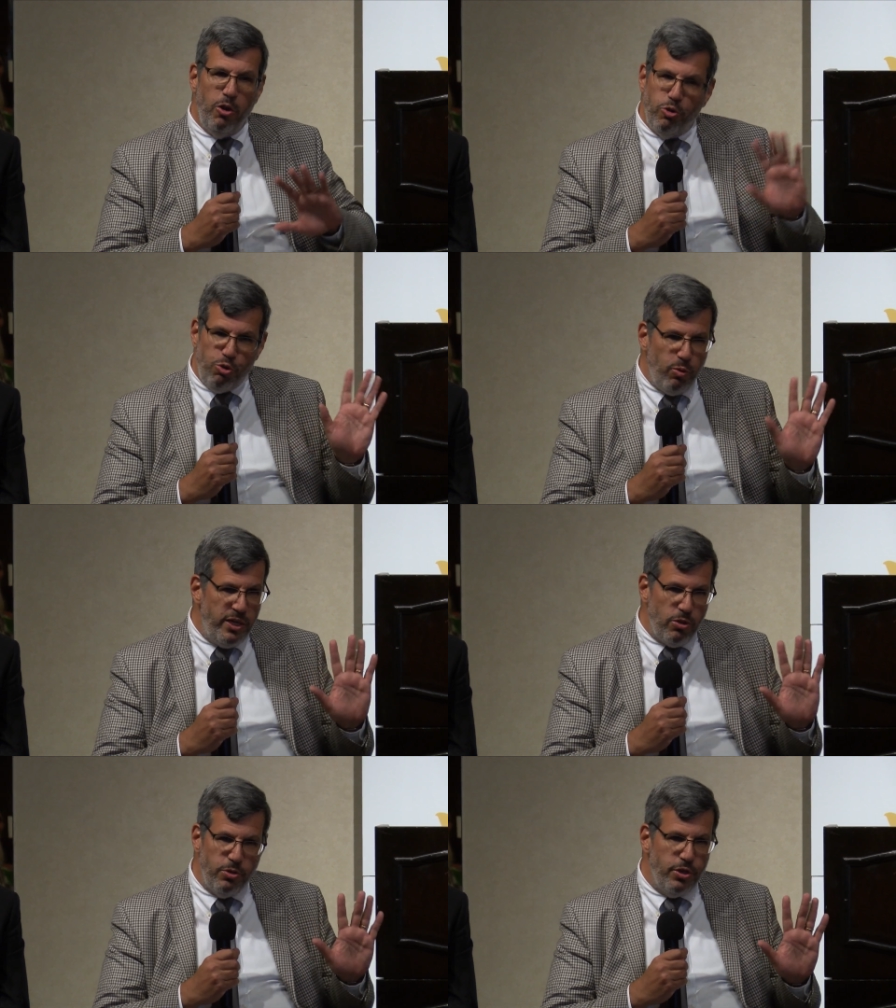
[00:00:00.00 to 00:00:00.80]
because
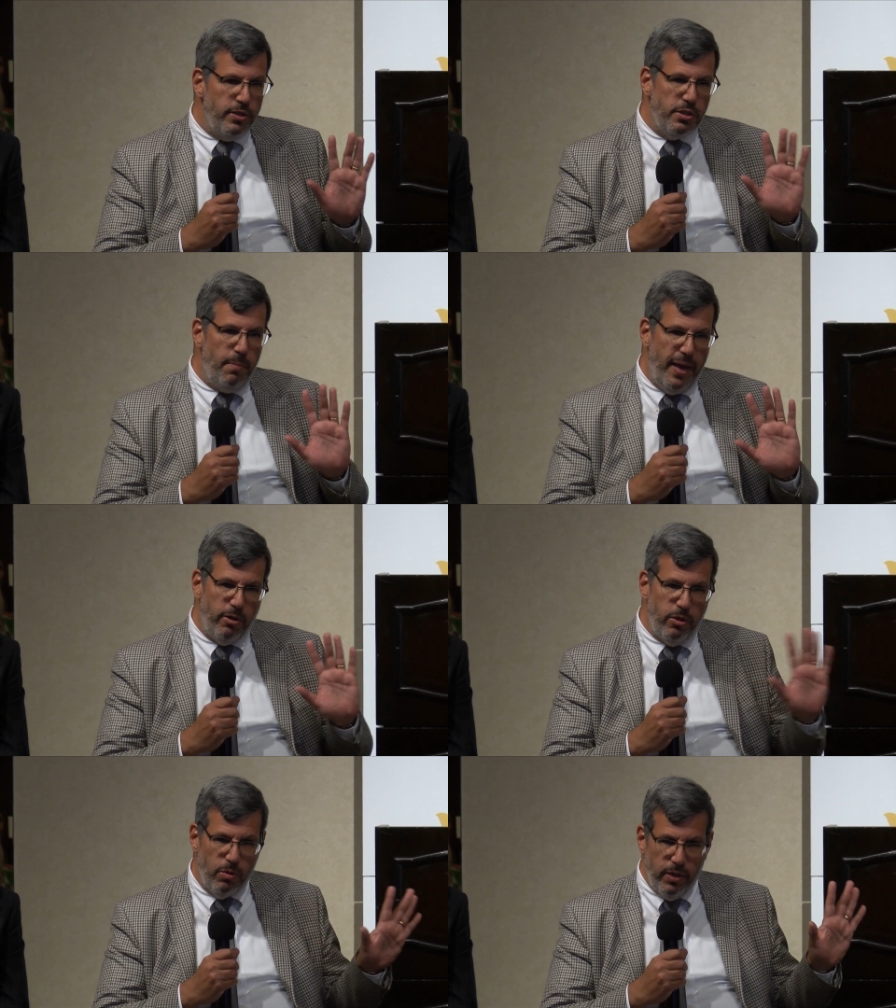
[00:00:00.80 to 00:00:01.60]
research isn't
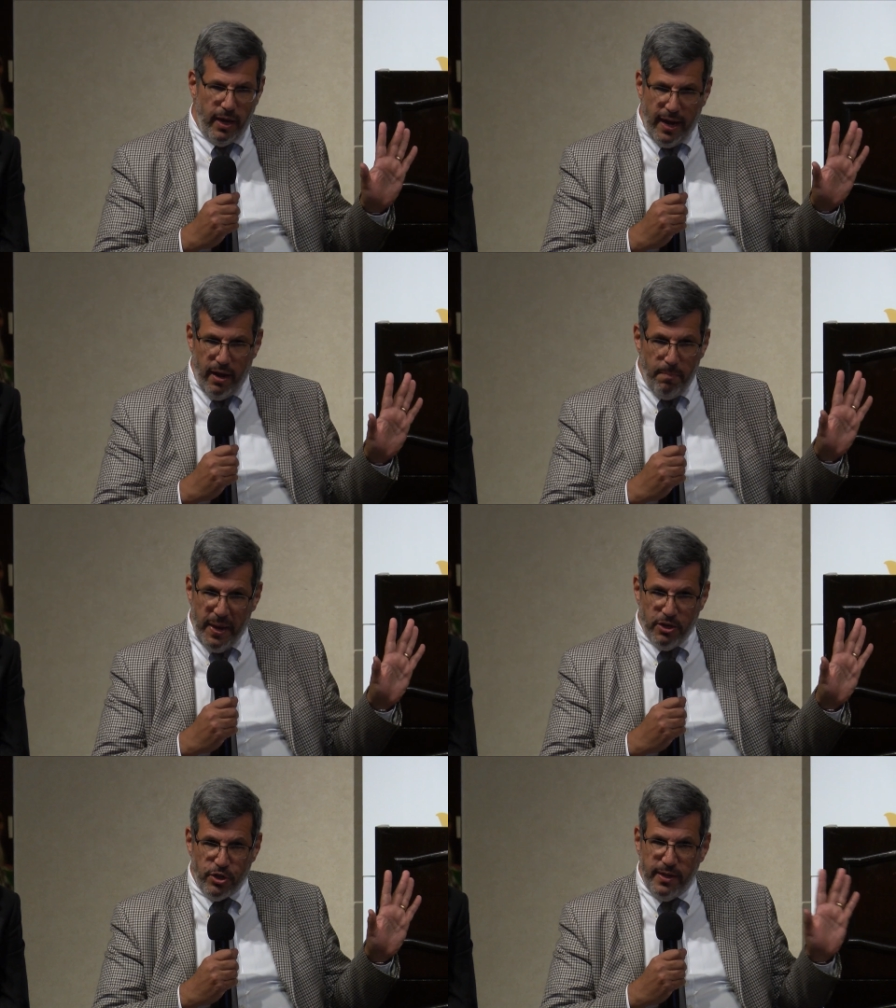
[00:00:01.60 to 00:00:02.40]
about curing a
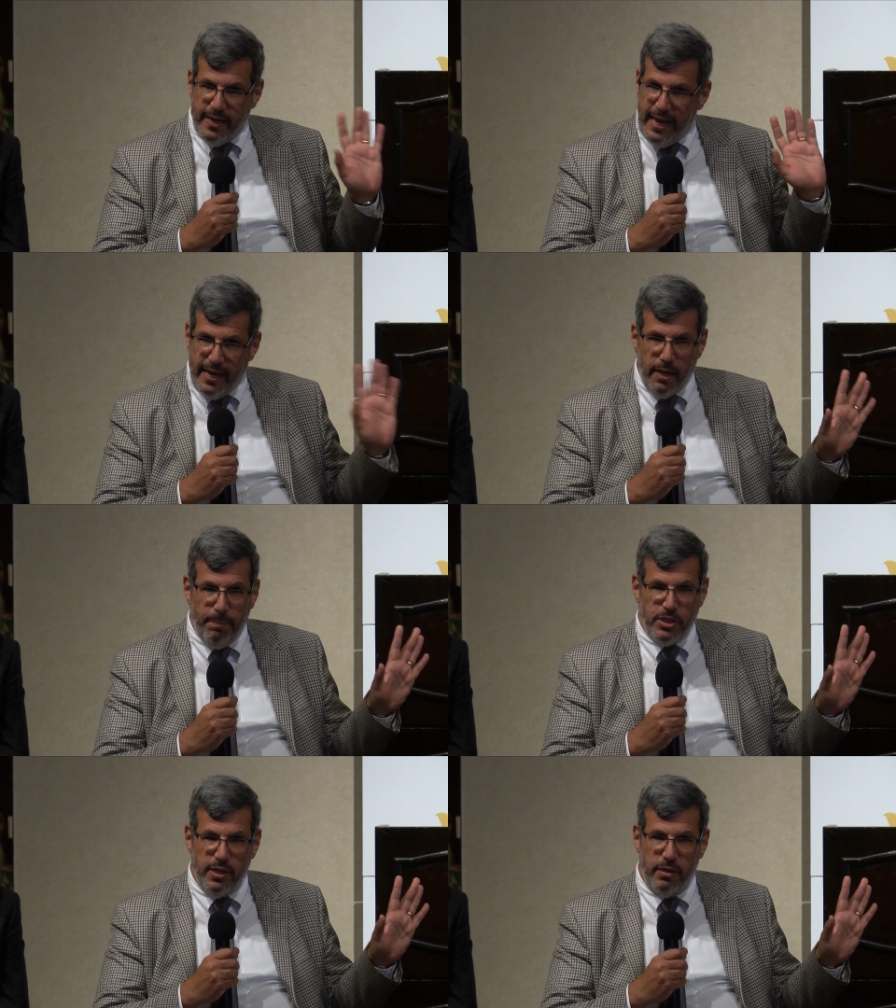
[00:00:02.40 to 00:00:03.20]
patient at any
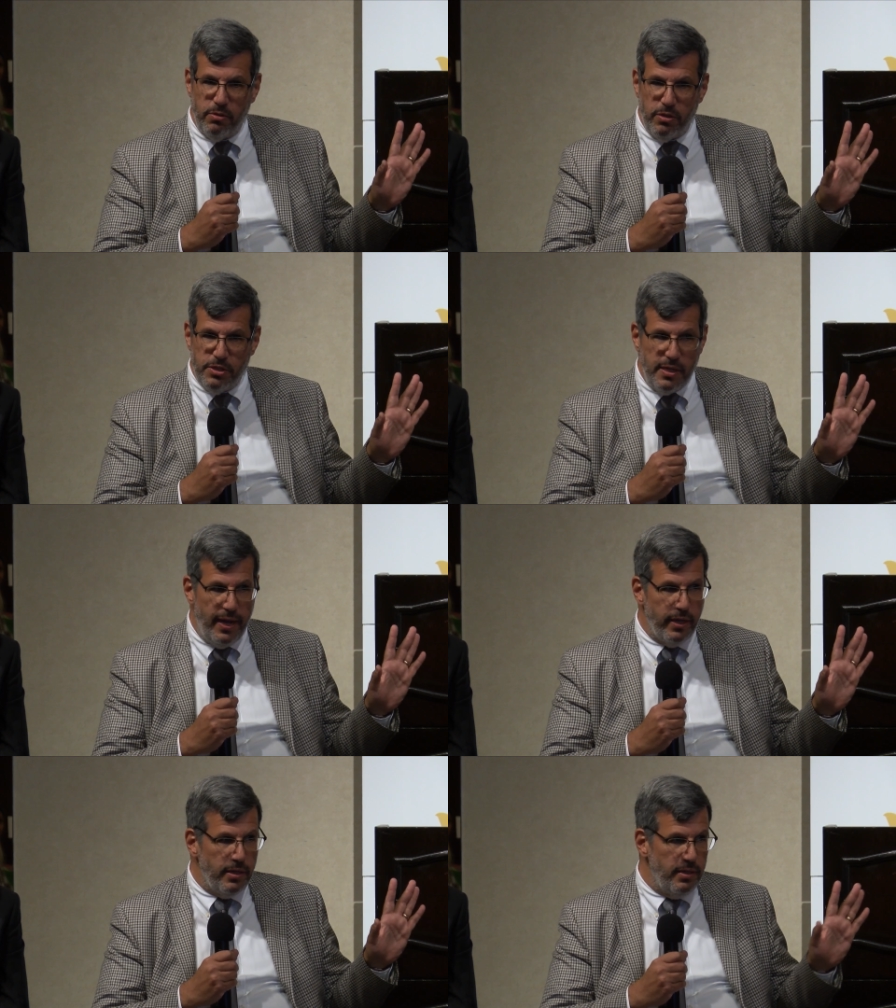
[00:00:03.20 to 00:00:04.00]
particular
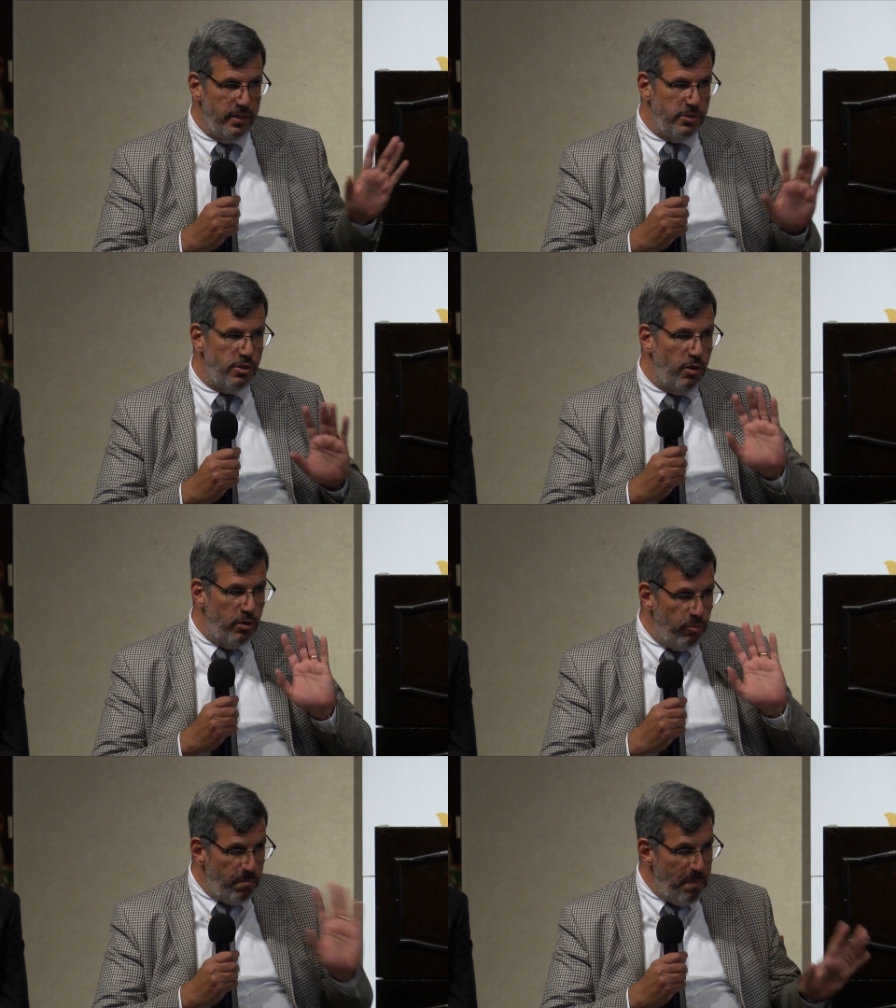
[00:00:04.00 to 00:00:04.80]
site. It's
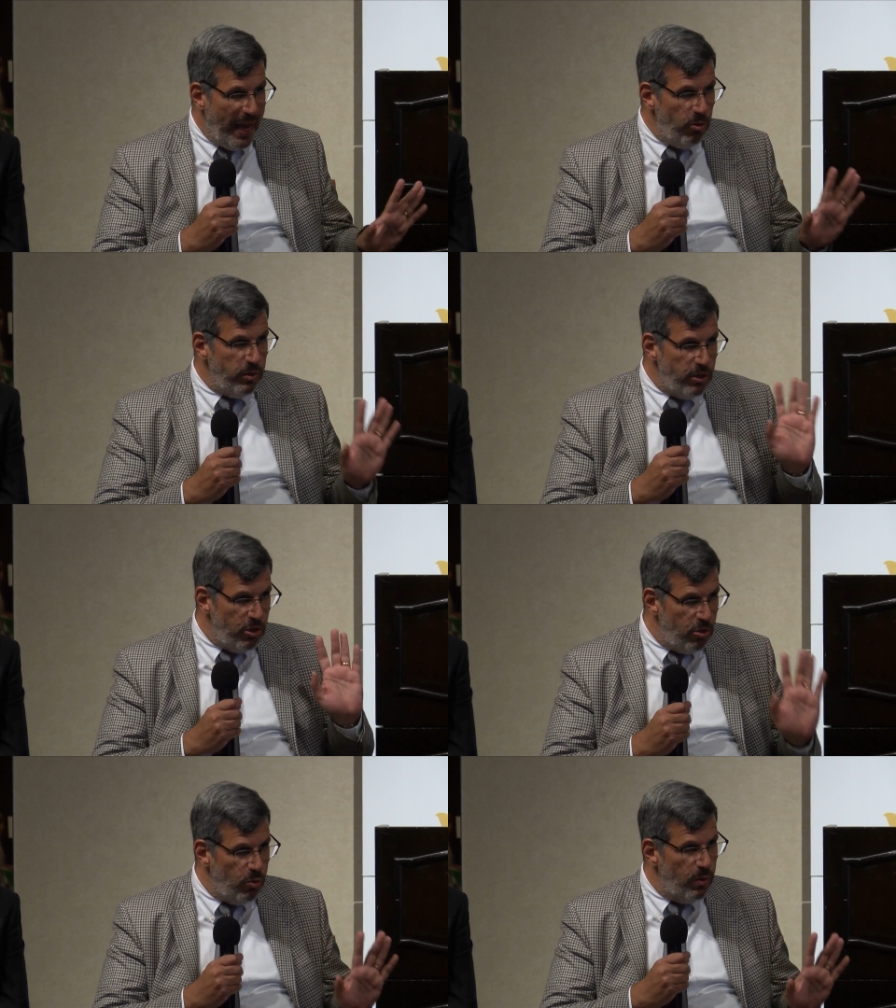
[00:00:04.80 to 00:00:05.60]
about
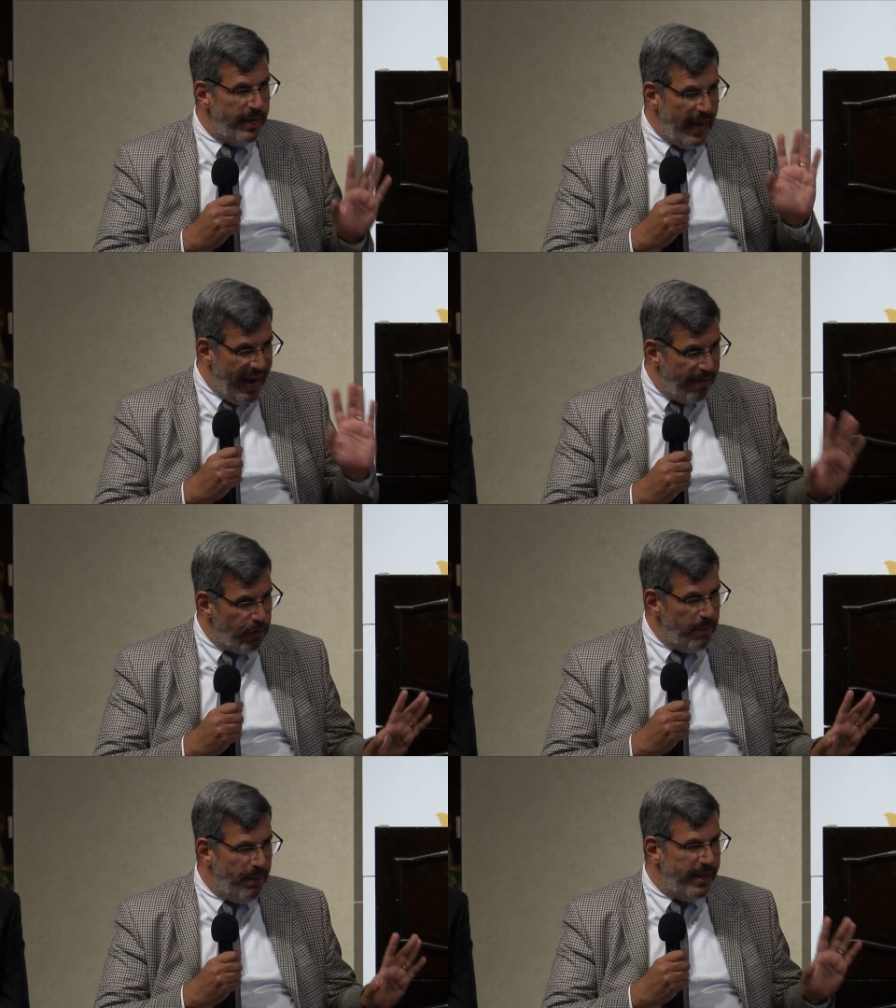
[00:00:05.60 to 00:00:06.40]
curing
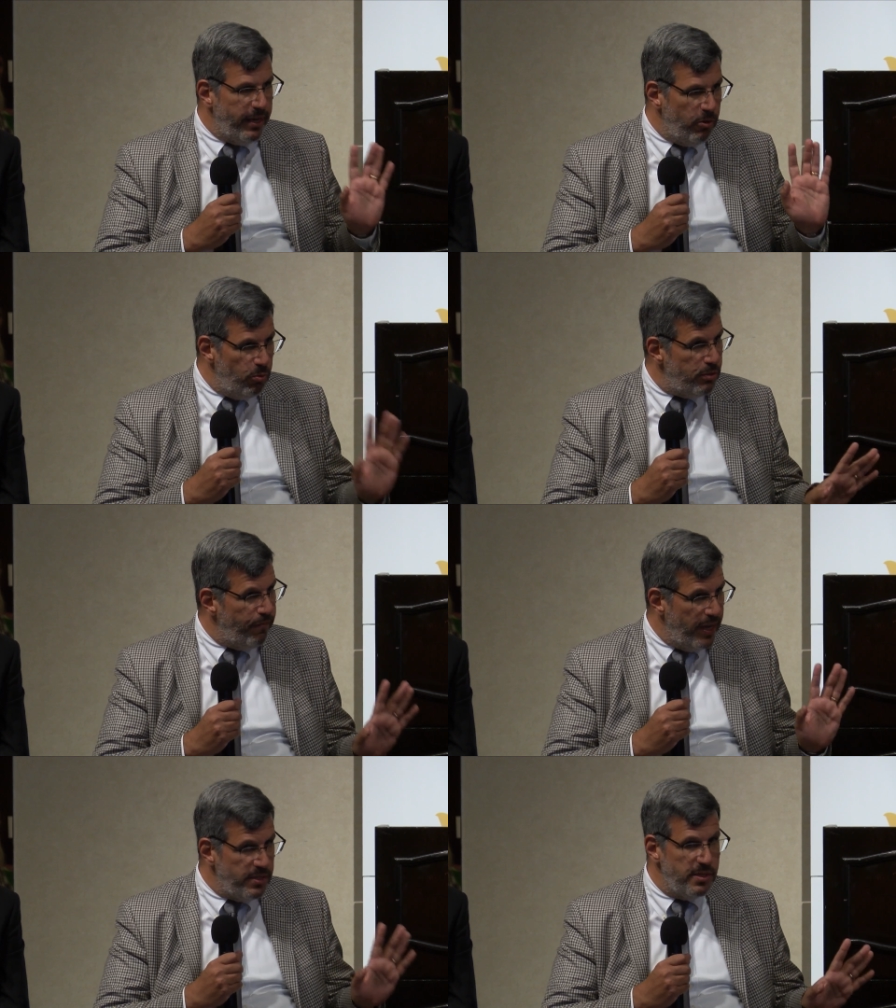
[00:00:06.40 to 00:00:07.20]
everybody who's
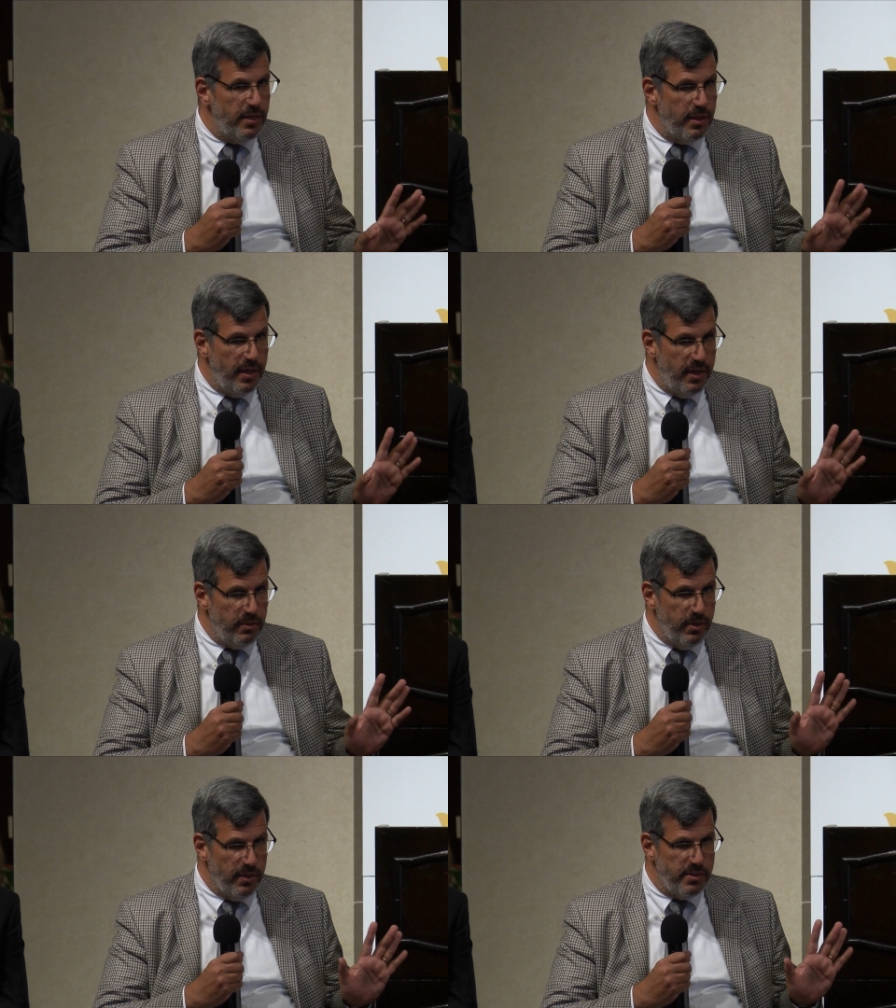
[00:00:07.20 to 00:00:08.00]
facing the
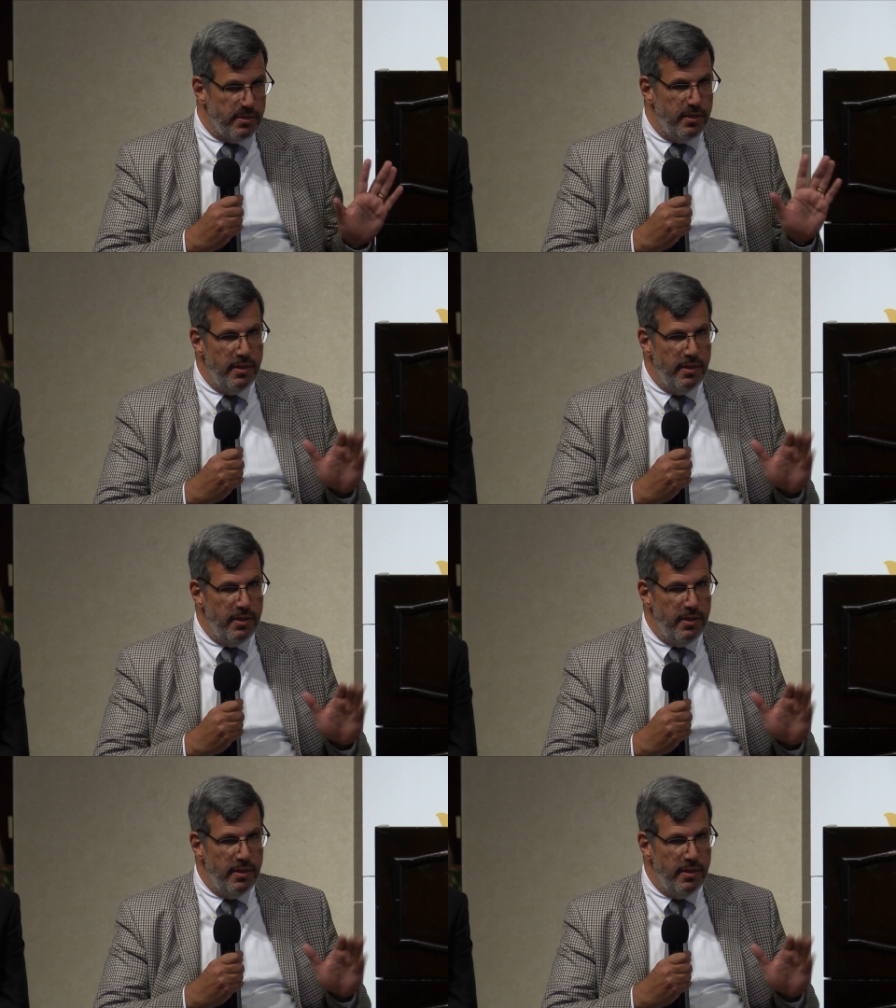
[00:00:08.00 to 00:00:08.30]
illness.